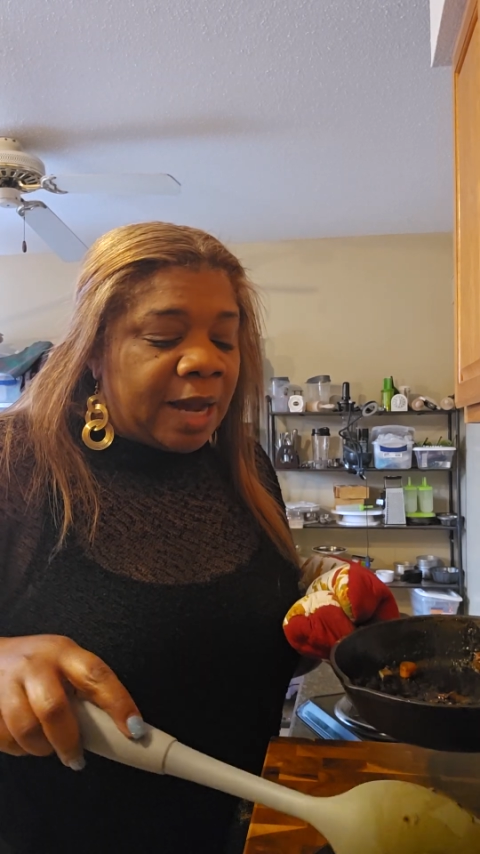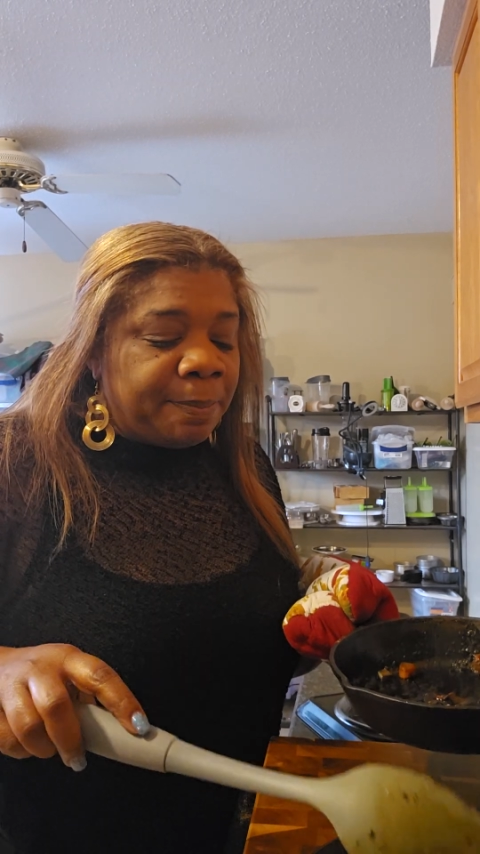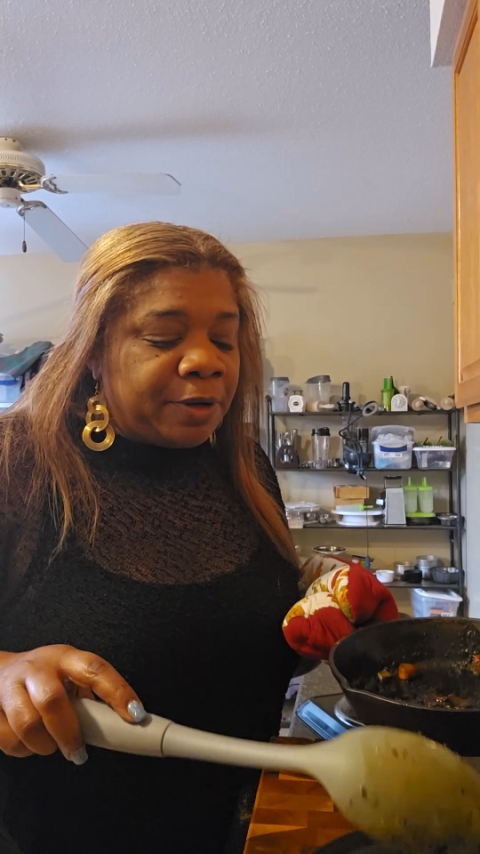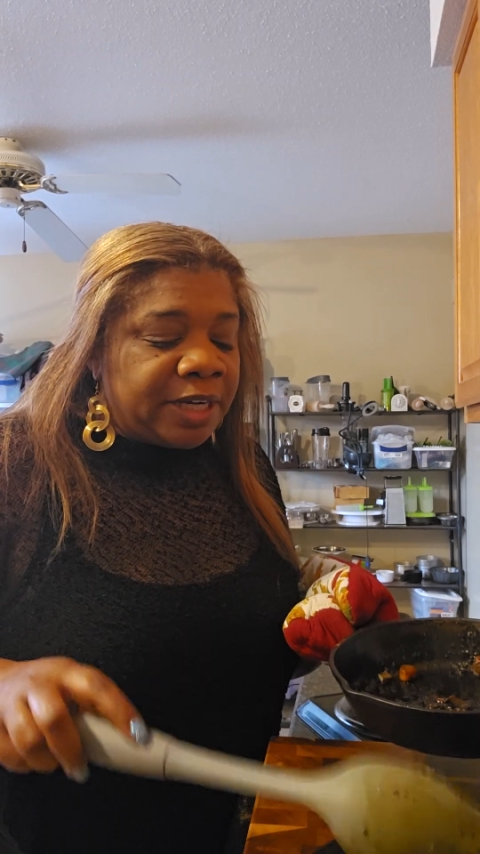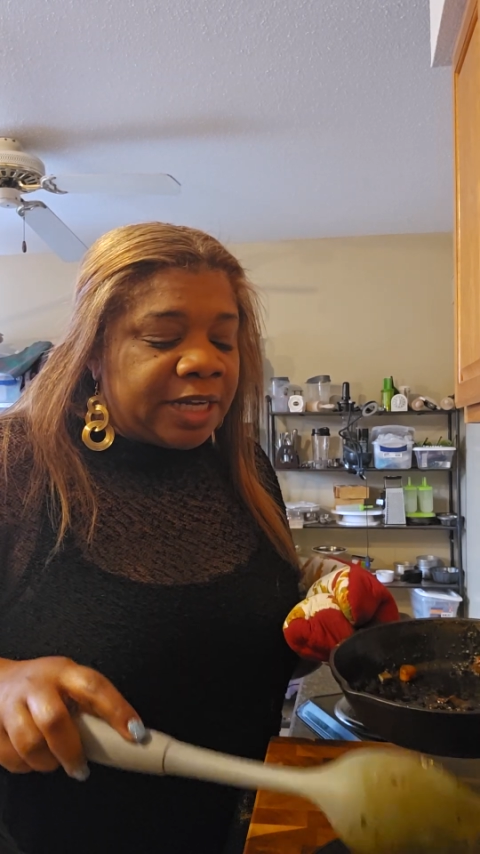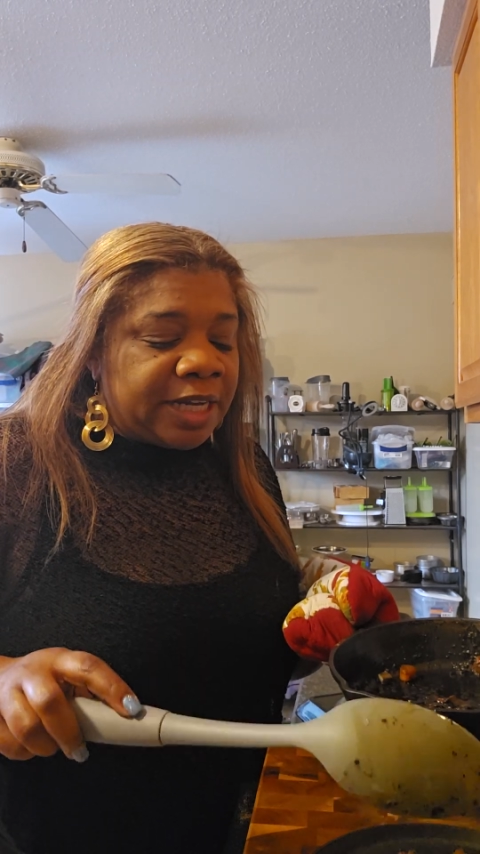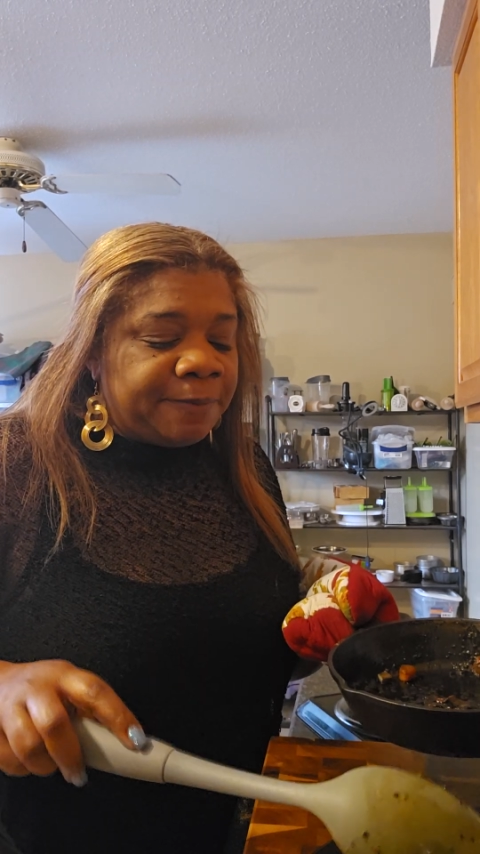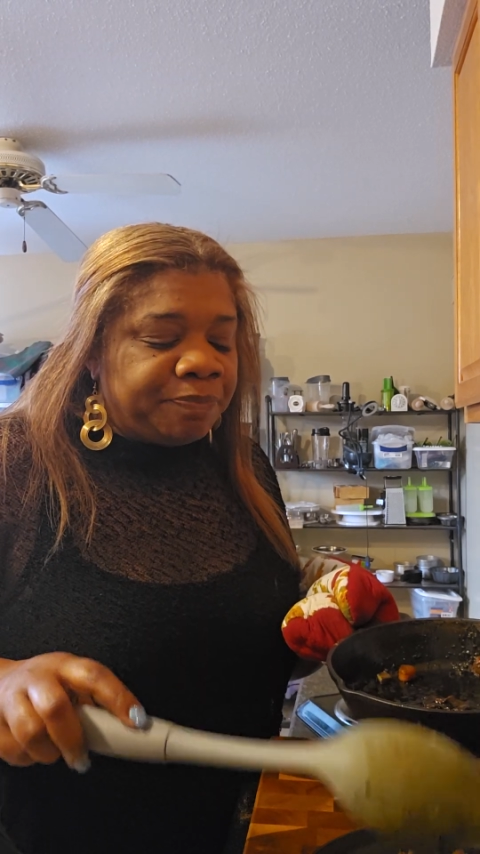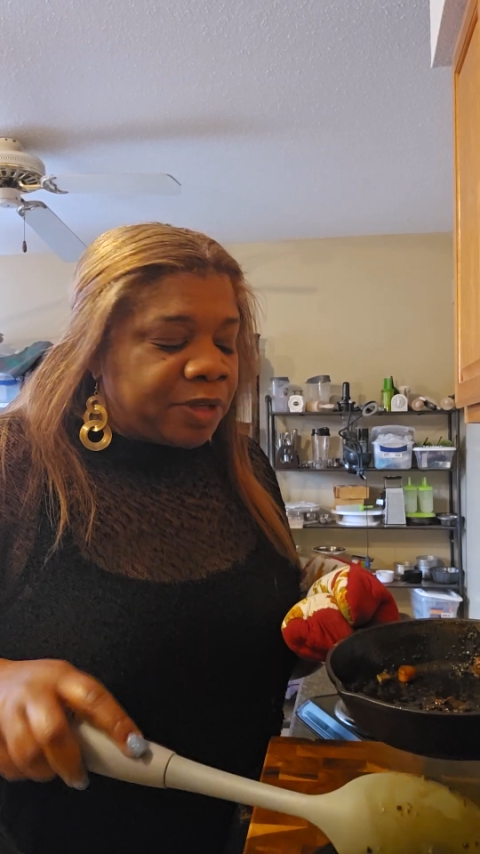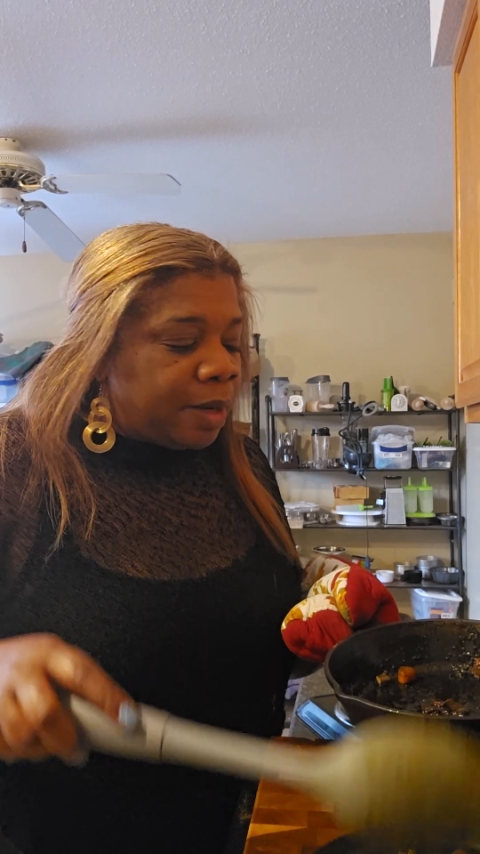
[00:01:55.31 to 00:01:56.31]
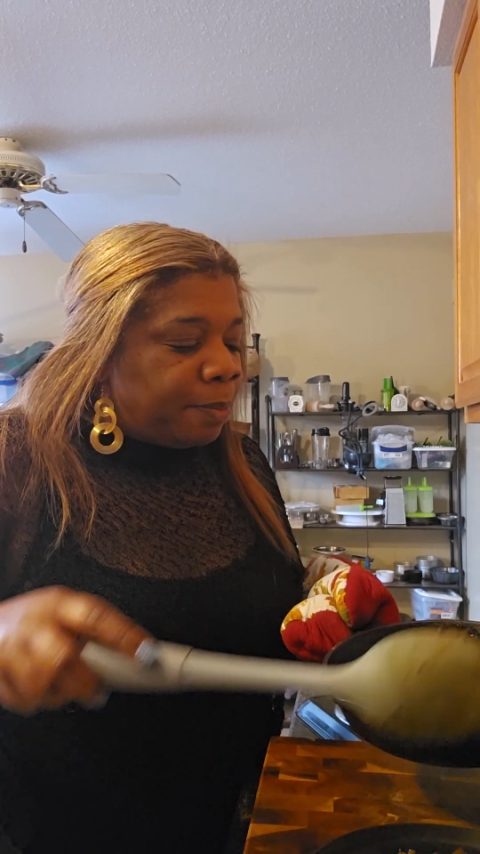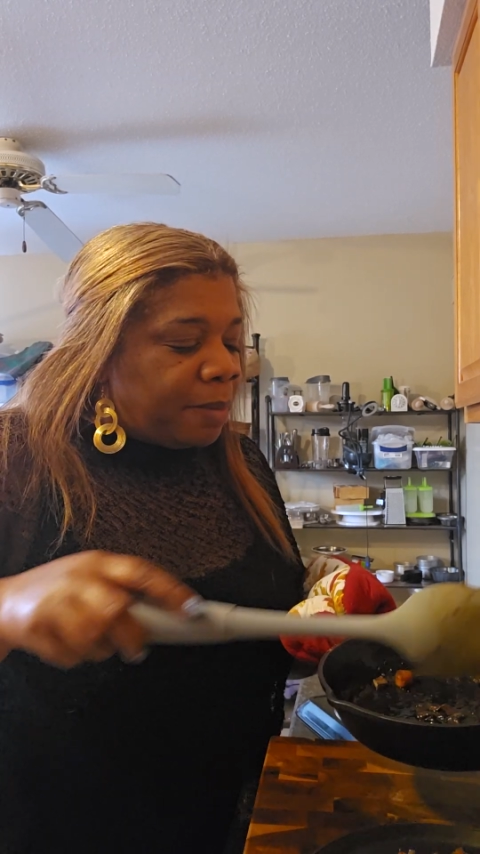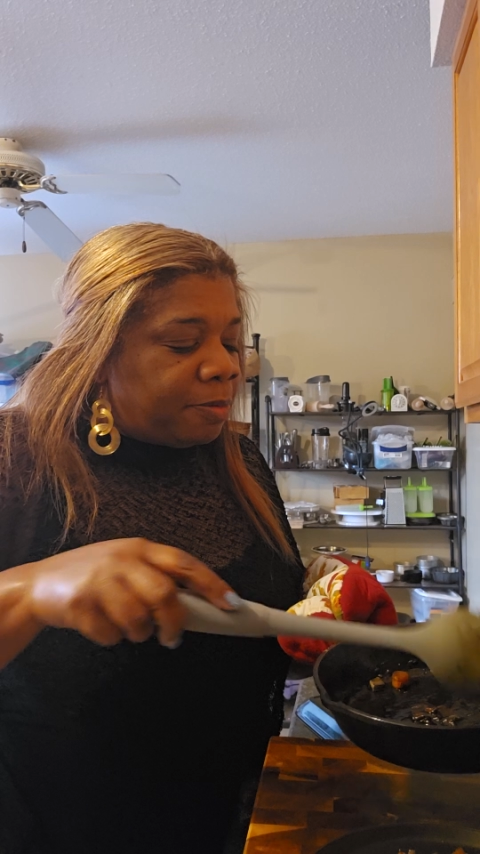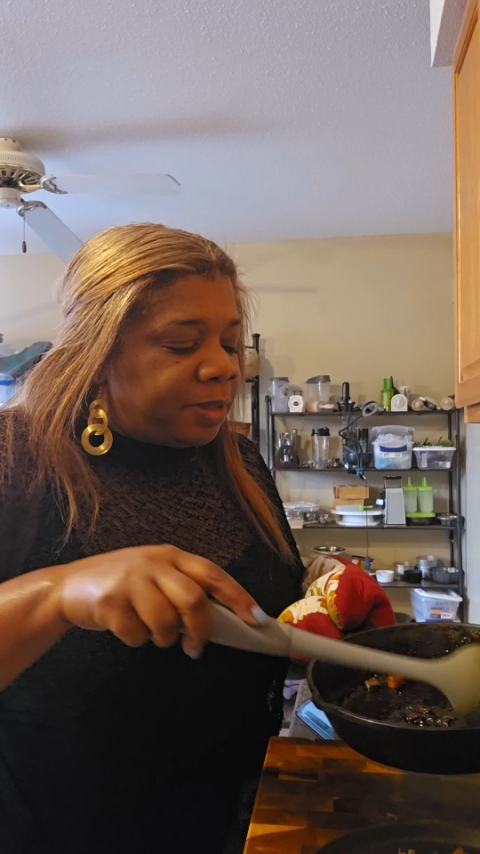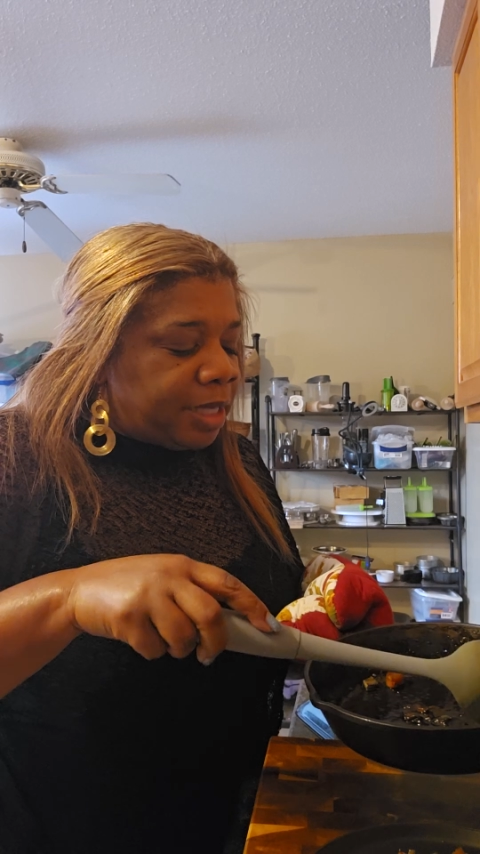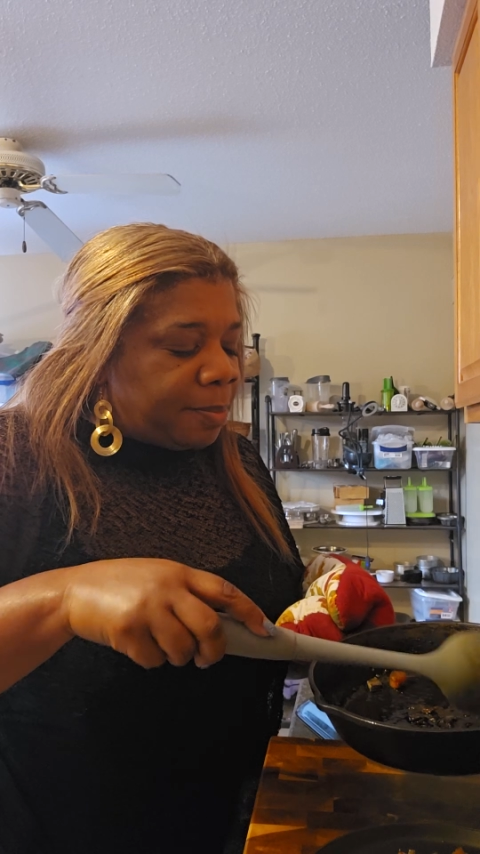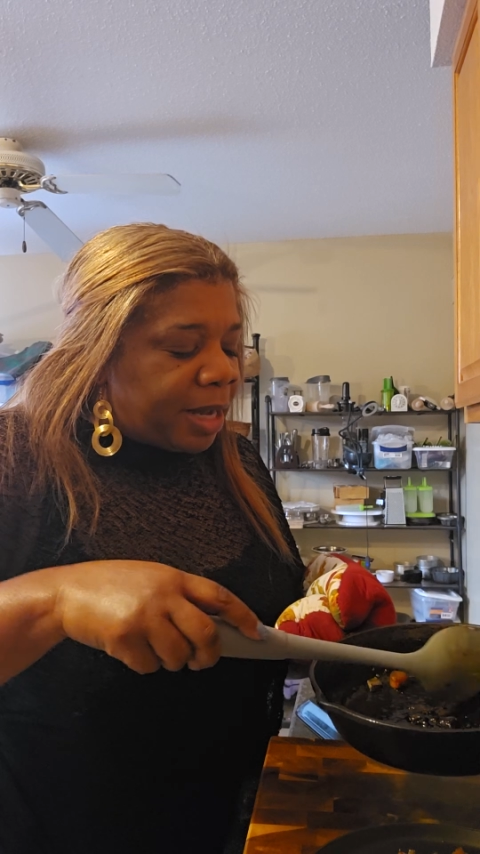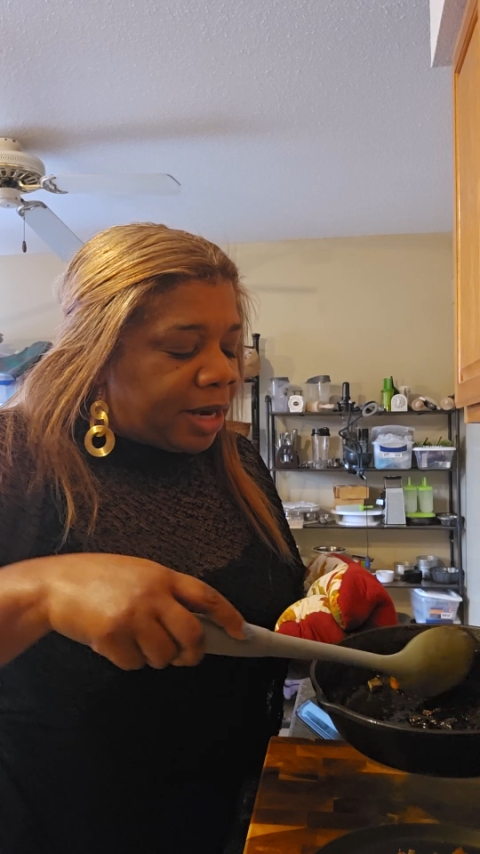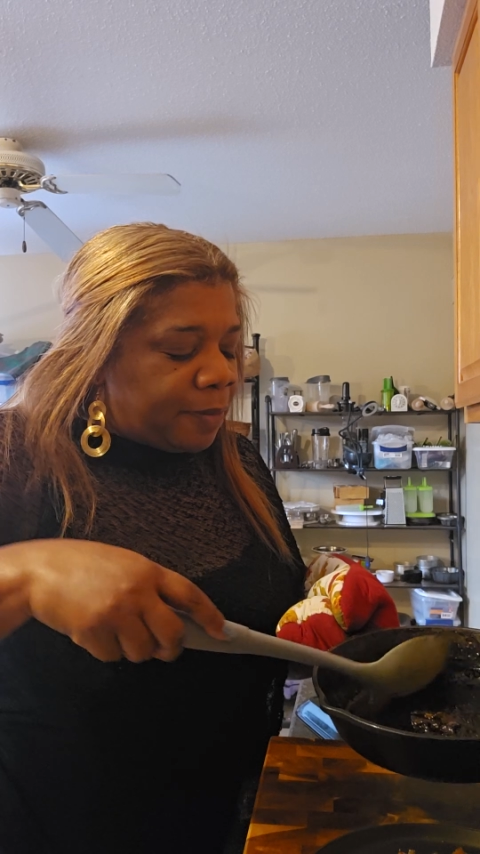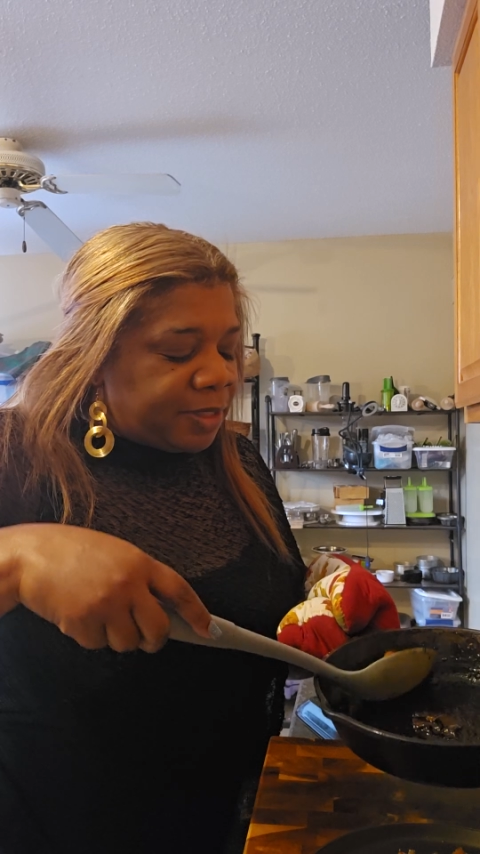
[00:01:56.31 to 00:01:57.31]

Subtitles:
I put in probably about,